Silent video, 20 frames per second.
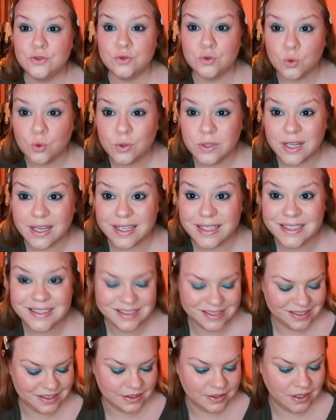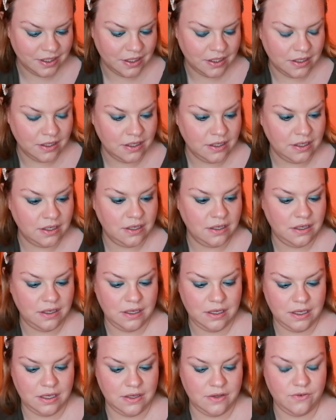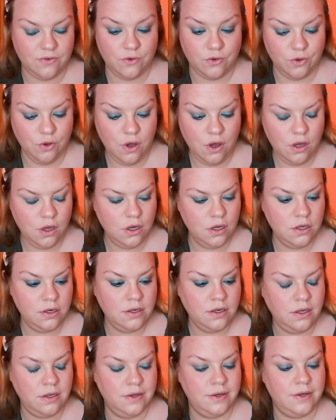So nice. And then